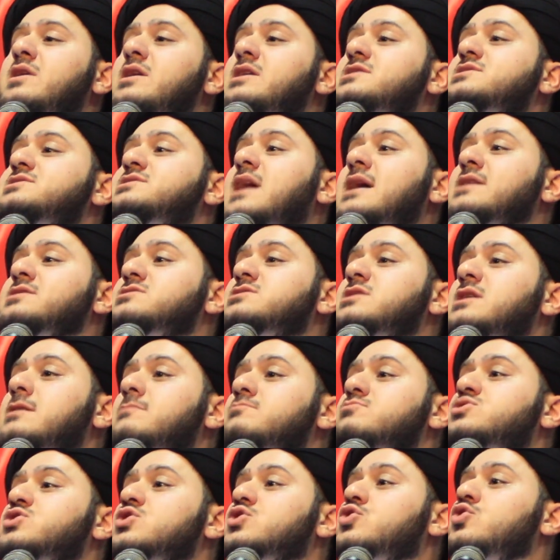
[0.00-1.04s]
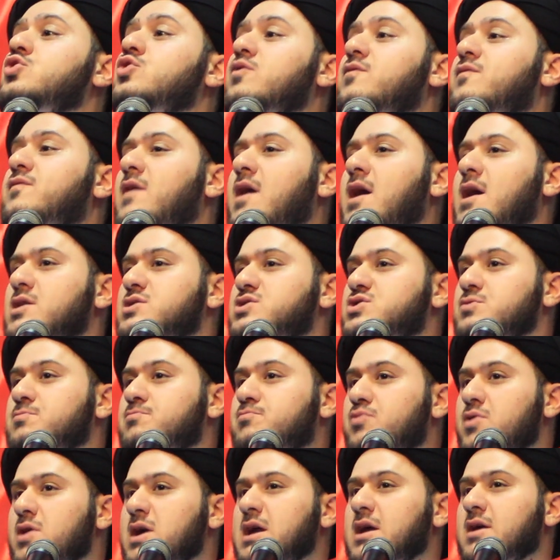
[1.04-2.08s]
He sent him to Kufa to
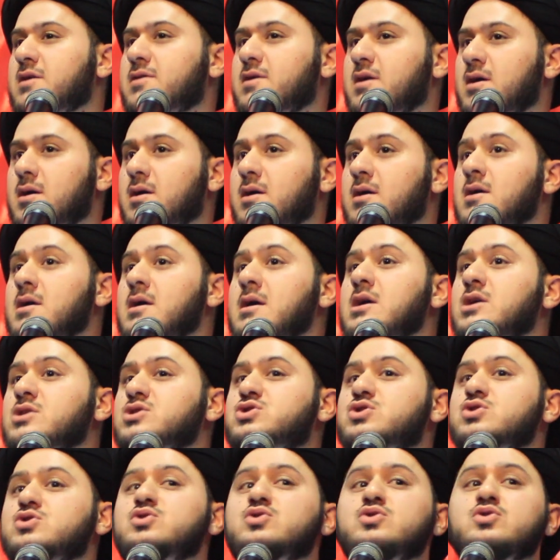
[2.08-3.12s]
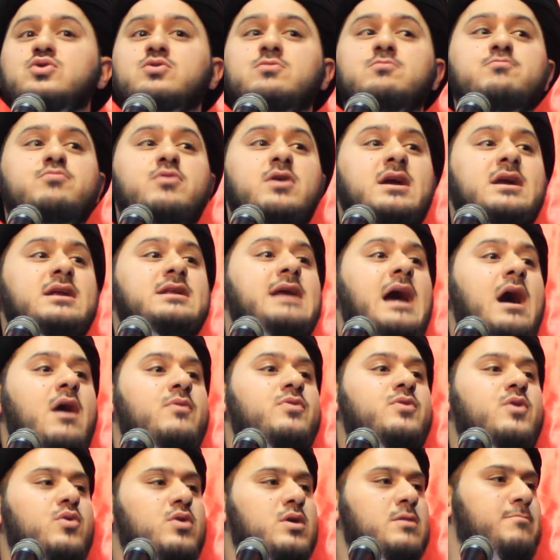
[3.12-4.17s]
bring
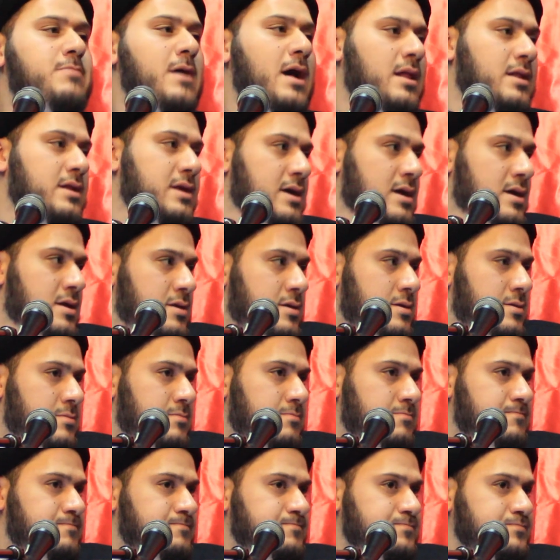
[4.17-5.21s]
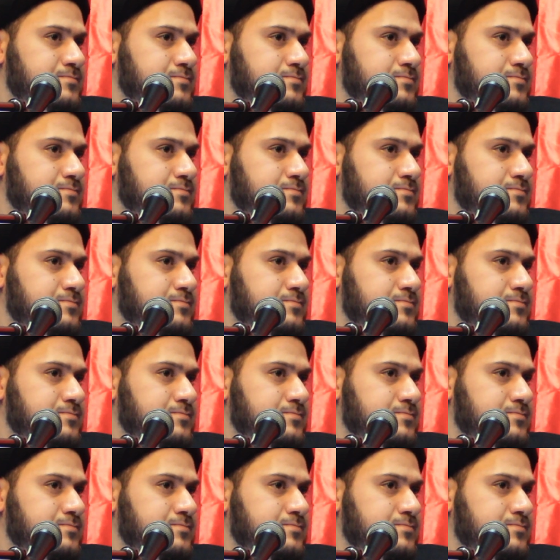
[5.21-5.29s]
down the rebellion